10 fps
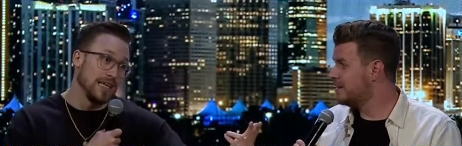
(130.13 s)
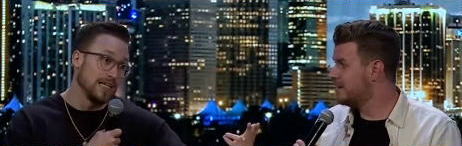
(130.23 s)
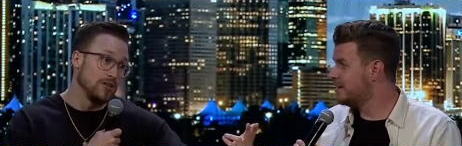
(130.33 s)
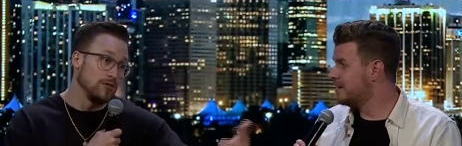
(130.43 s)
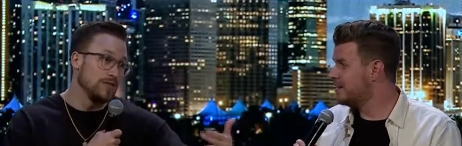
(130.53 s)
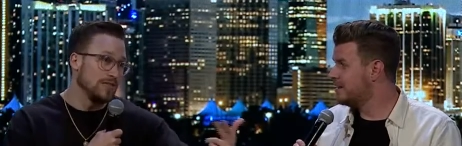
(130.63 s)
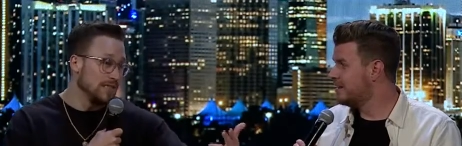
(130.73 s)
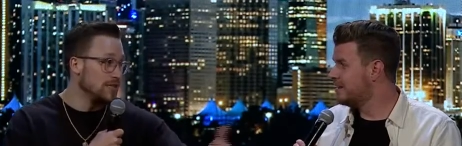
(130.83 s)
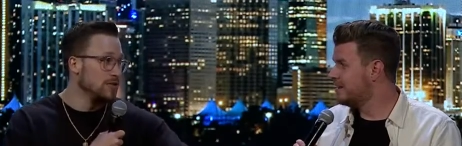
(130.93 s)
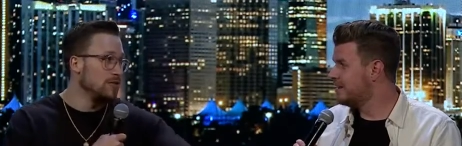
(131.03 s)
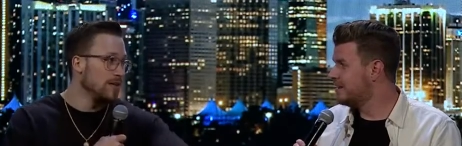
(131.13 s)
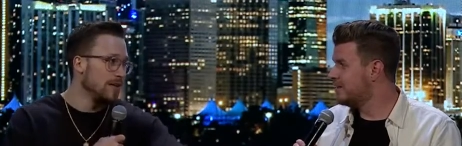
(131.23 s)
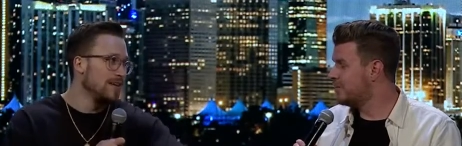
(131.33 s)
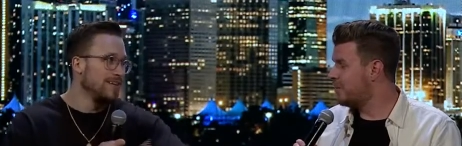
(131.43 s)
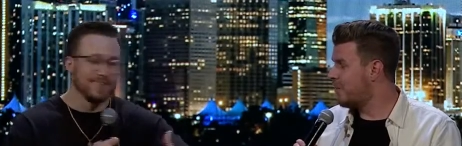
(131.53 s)
Speaker 1: Lelu, it's Lilu.
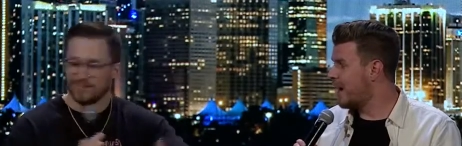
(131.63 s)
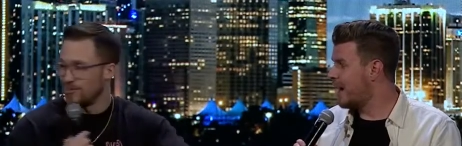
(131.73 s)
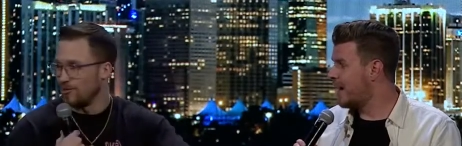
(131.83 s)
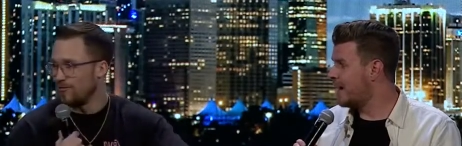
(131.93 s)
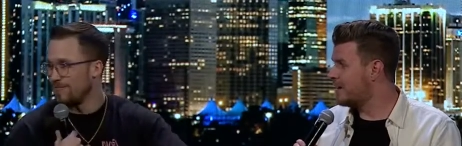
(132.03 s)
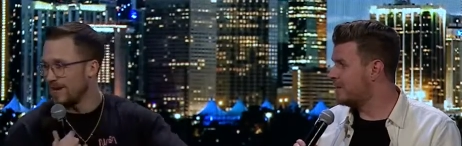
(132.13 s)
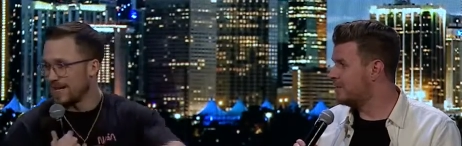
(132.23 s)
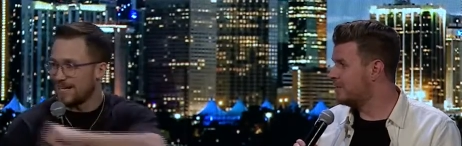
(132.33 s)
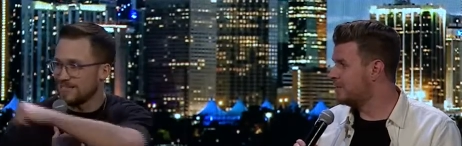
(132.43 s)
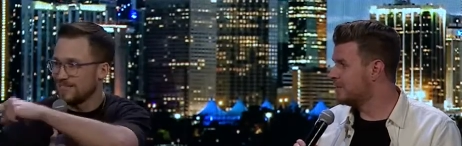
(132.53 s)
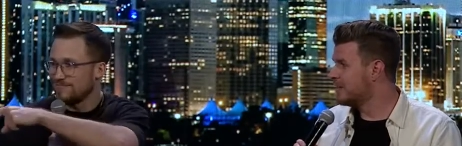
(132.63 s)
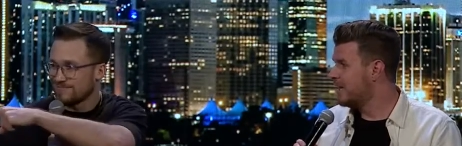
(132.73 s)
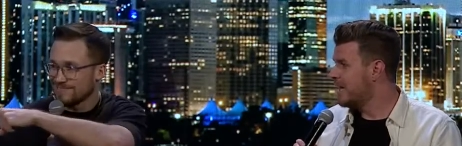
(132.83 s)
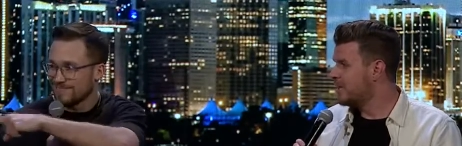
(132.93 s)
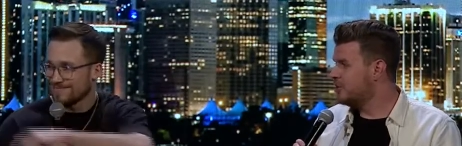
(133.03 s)
Speaker 2: Wow. So I got you.
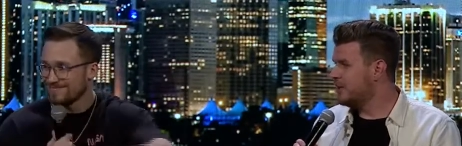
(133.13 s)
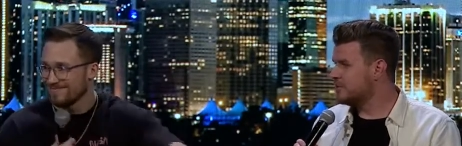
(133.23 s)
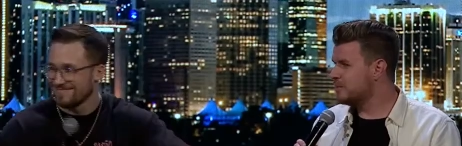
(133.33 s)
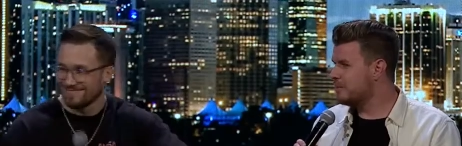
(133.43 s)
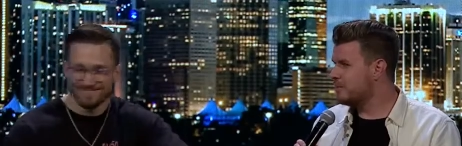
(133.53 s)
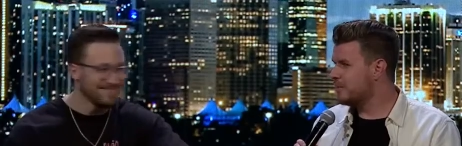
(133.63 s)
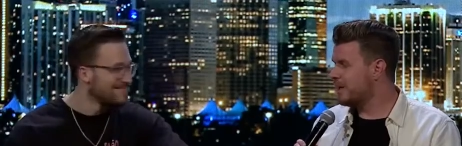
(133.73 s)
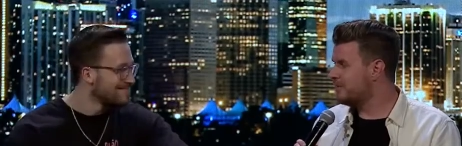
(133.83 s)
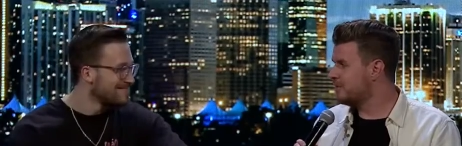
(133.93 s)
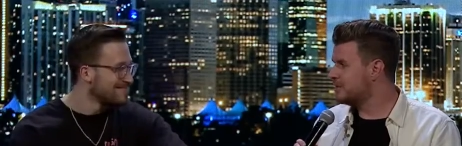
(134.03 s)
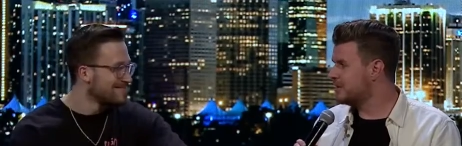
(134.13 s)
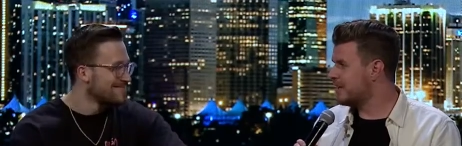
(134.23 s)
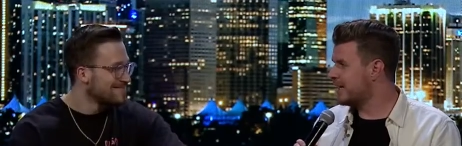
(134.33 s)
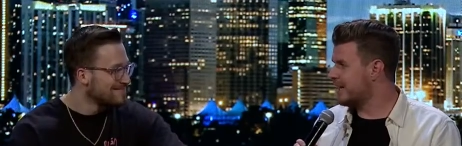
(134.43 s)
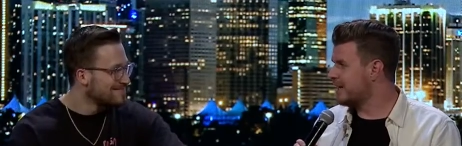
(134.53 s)
Do you guys remember when I first
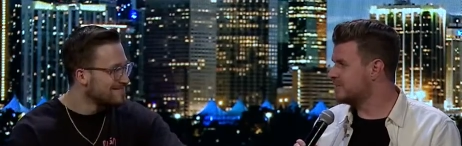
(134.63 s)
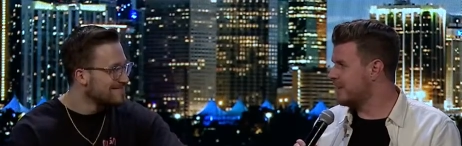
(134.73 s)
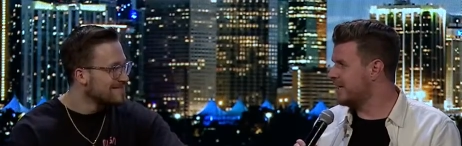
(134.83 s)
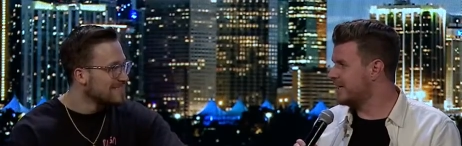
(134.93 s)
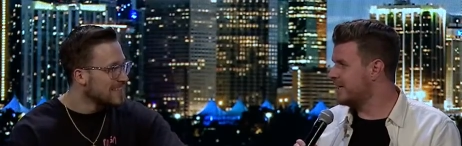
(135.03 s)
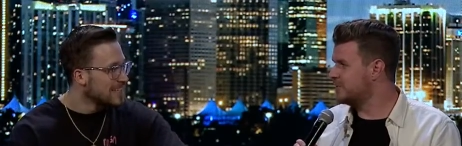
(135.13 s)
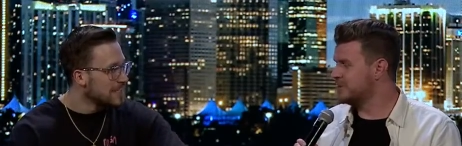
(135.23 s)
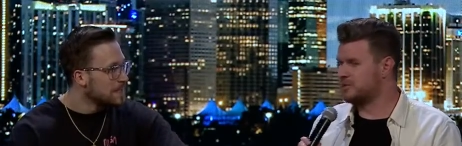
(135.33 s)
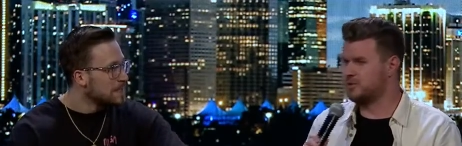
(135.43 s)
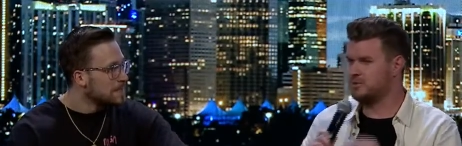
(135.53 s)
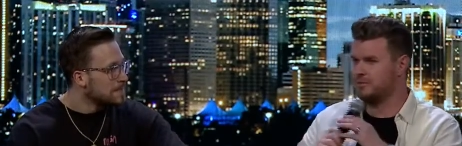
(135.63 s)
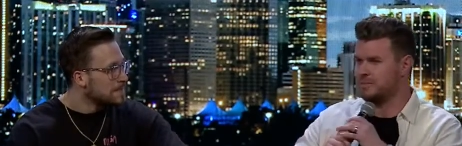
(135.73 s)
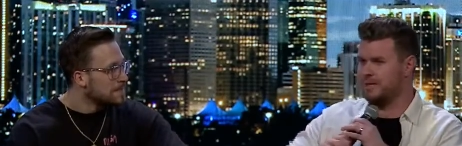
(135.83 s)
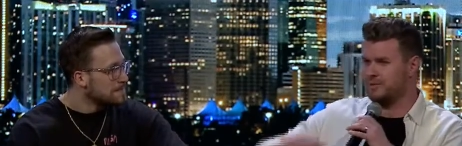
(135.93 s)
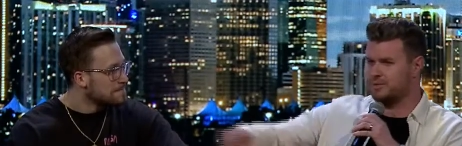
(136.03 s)
like announced my engagement to
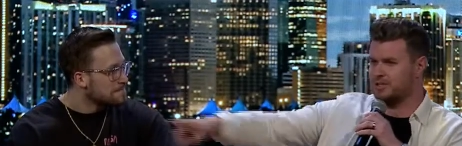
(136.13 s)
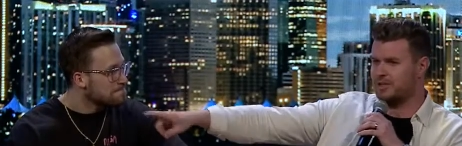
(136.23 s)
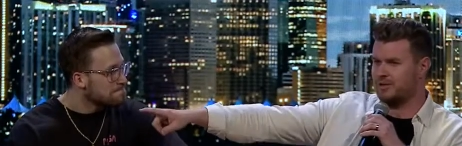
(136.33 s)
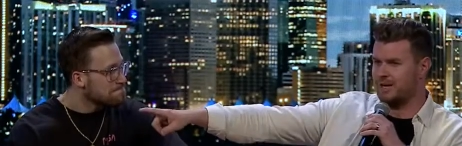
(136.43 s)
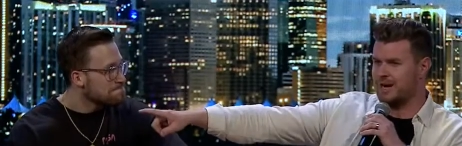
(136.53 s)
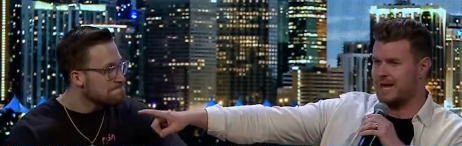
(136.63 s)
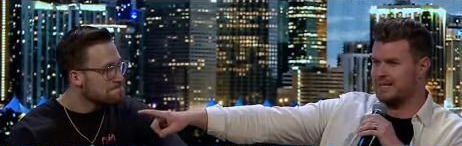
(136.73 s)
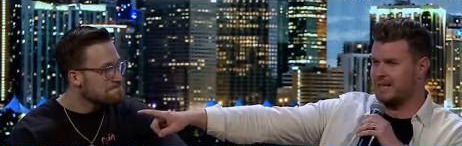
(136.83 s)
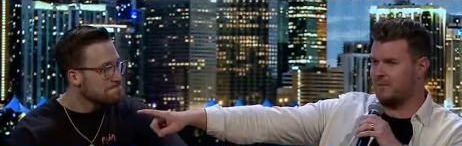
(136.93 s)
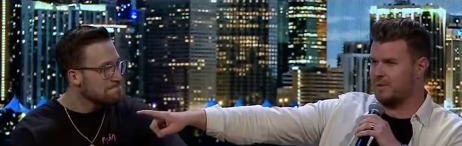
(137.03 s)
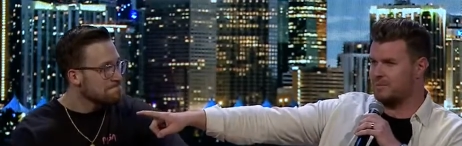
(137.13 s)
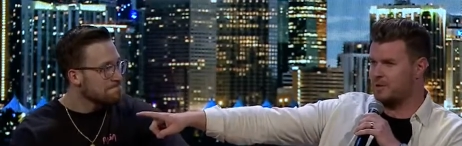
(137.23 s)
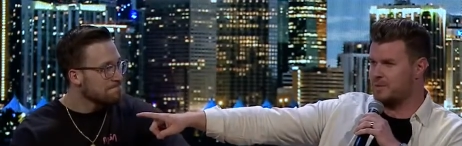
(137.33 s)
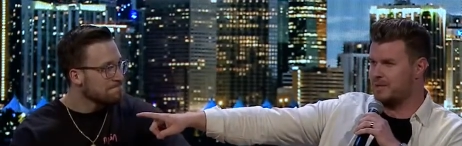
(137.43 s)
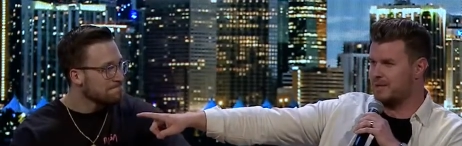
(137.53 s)
Me and Rochelle kind of had that one
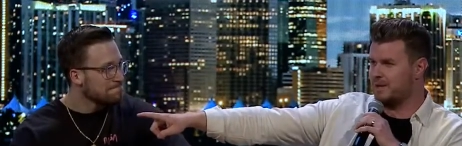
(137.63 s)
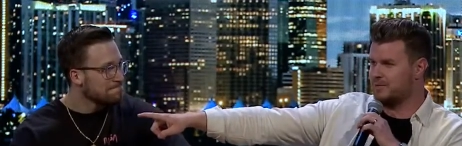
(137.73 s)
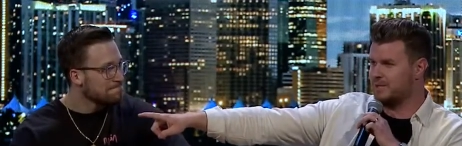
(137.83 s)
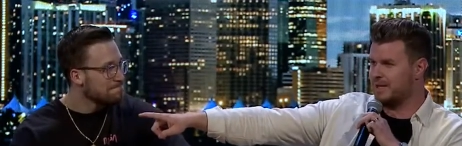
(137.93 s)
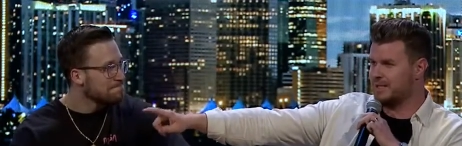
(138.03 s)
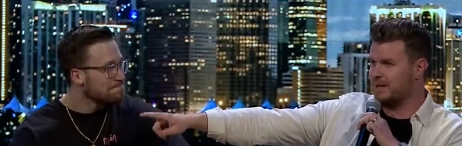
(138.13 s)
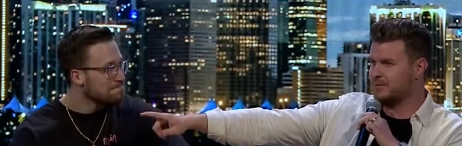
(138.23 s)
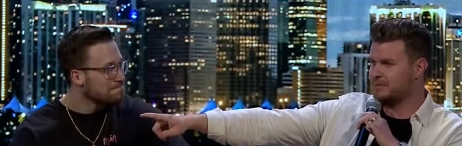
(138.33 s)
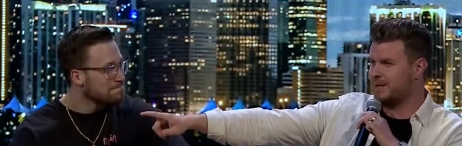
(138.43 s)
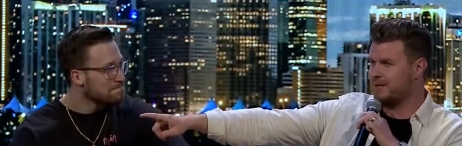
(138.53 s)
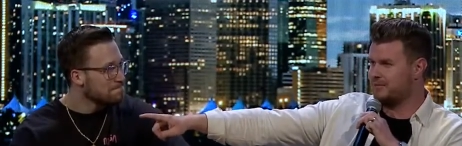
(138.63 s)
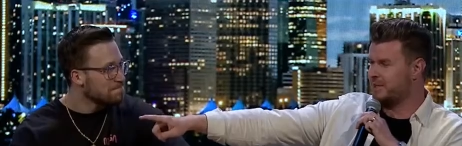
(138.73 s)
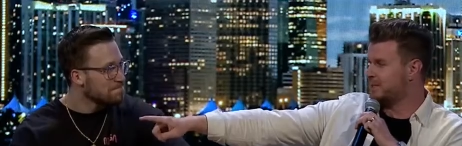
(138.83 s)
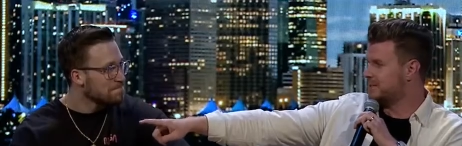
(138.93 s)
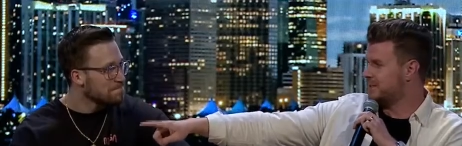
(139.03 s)
moment, and I was like, "That was my
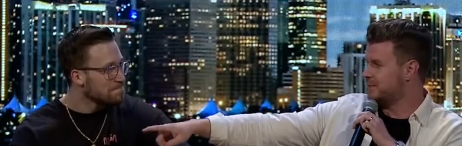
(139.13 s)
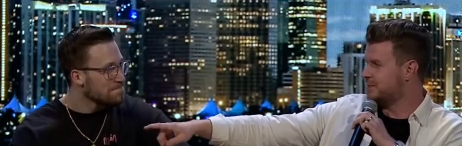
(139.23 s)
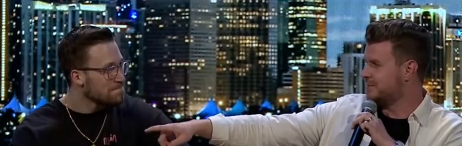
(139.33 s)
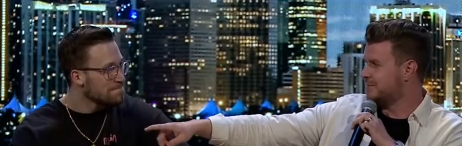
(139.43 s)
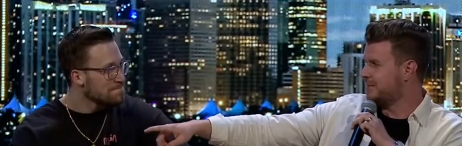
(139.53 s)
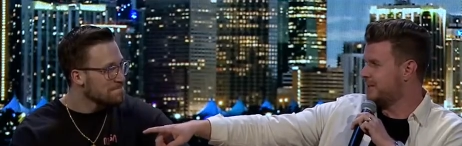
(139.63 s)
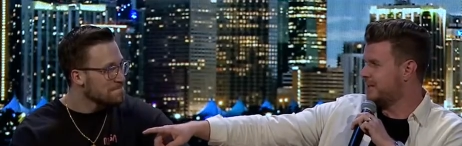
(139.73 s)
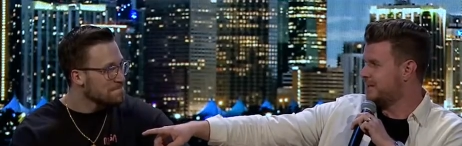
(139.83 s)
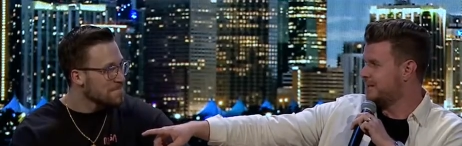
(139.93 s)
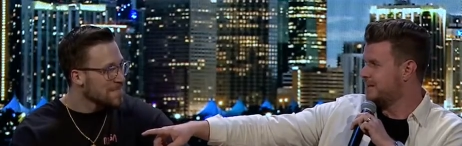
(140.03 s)
fiance," and she remember that.